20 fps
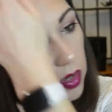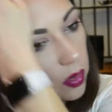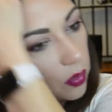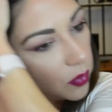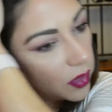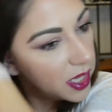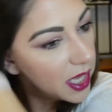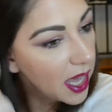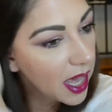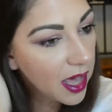
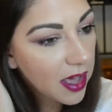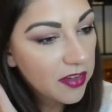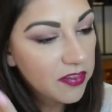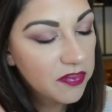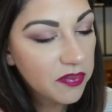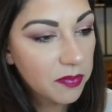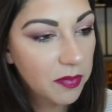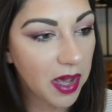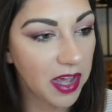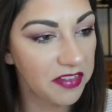We
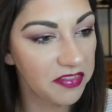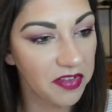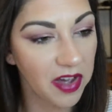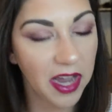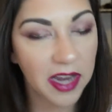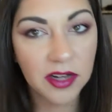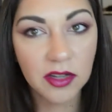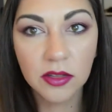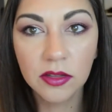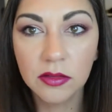have my
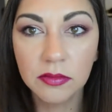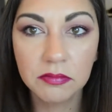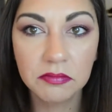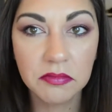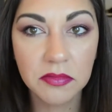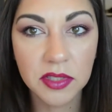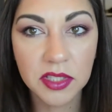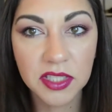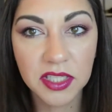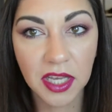
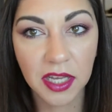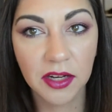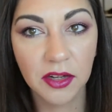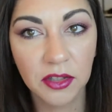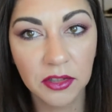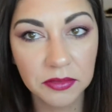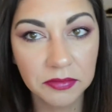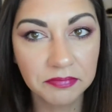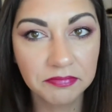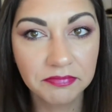final
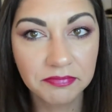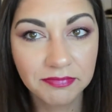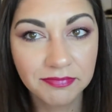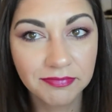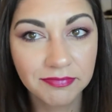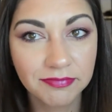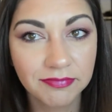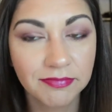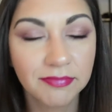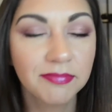subtle,
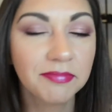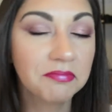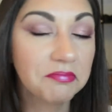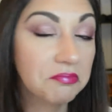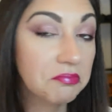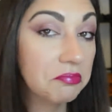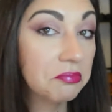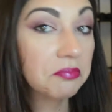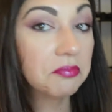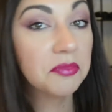
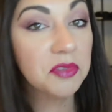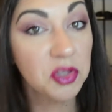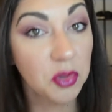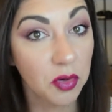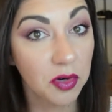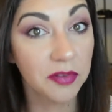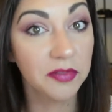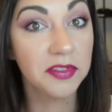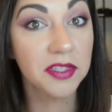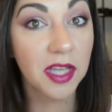
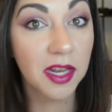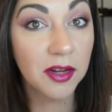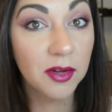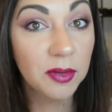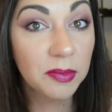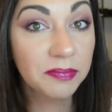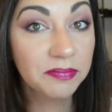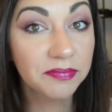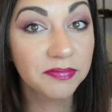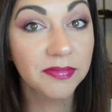sort of
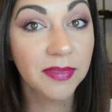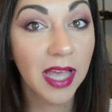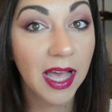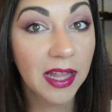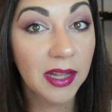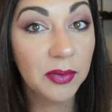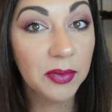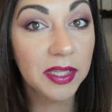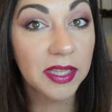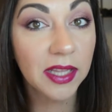subtle
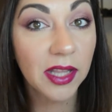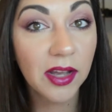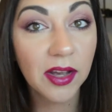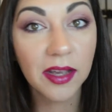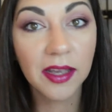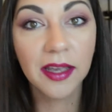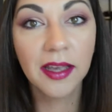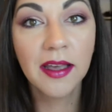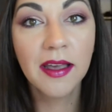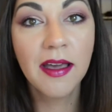Halloween
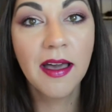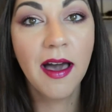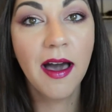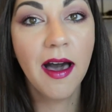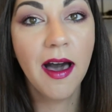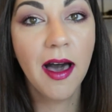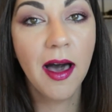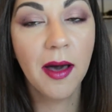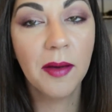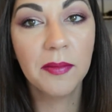look.
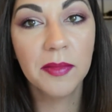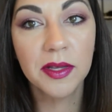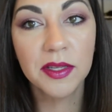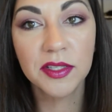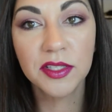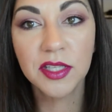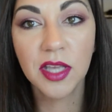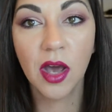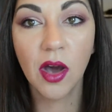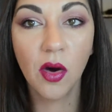
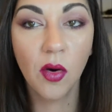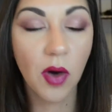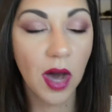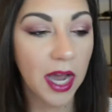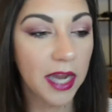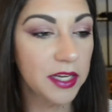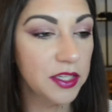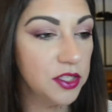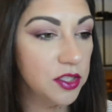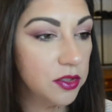So
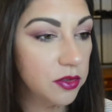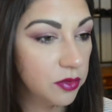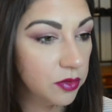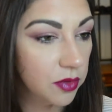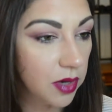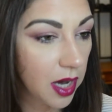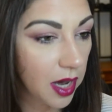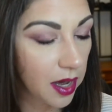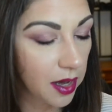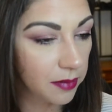I
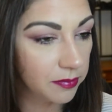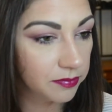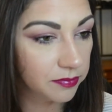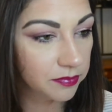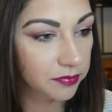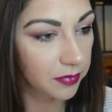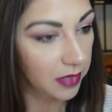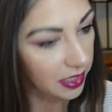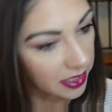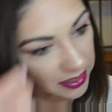do,
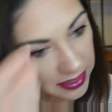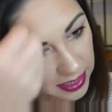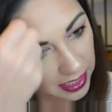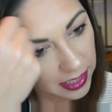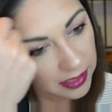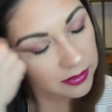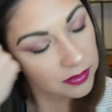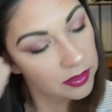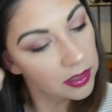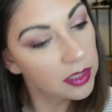like I
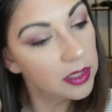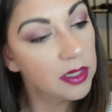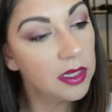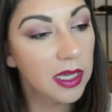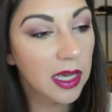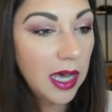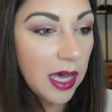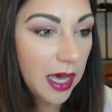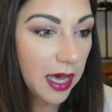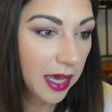said,
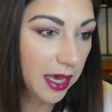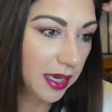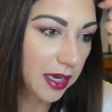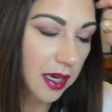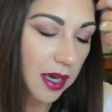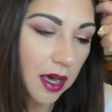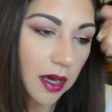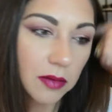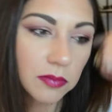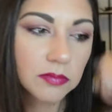
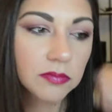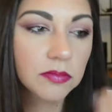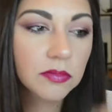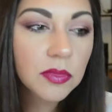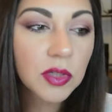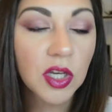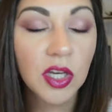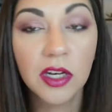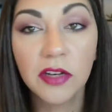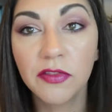I
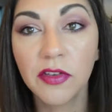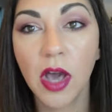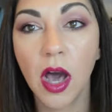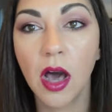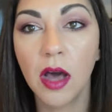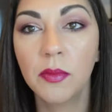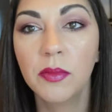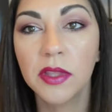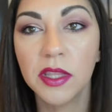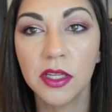could have
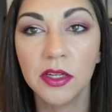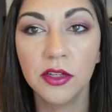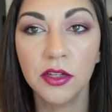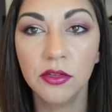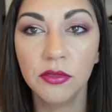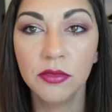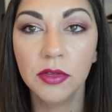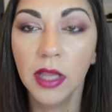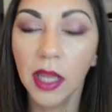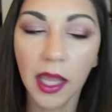gone with a
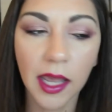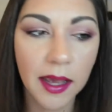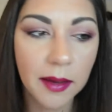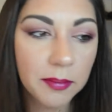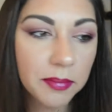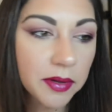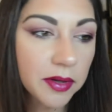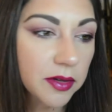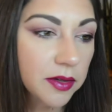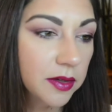nude
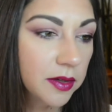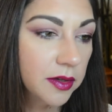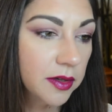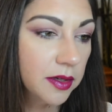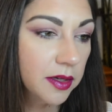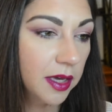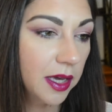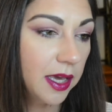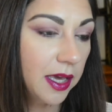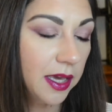lip
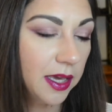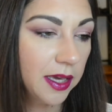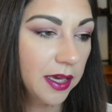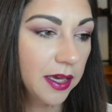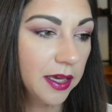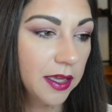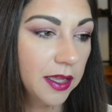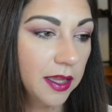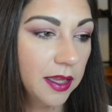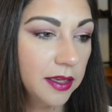
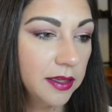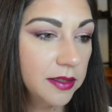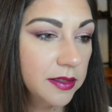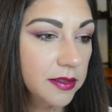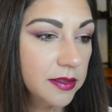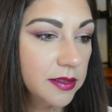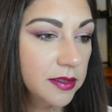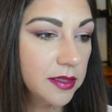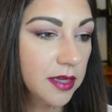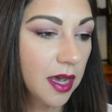
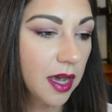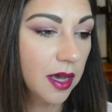and just